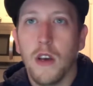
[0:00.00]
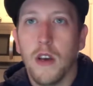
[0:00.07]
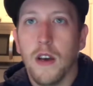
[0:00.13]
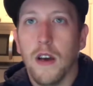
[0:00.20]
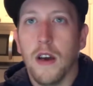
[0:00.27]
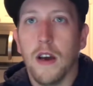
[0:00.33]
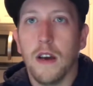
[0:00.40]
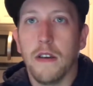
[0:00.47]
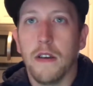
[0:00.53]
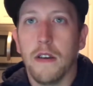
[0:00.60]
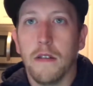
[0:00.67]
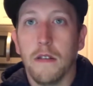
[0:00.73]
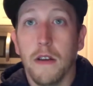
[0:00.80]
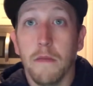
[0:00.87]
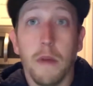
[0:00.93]
uh, in,
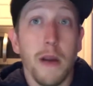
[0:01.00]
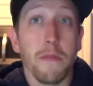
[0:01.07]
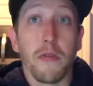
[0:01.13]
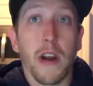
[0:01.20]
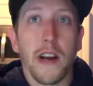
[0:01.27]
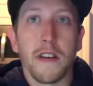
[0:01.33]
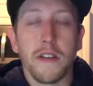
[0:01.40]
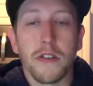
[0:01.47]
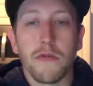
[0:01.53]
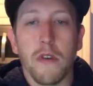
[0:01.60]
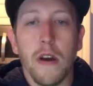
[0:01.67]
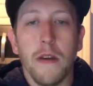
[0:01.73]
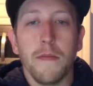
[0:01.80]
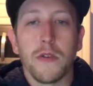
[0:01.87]
in, my practice, right?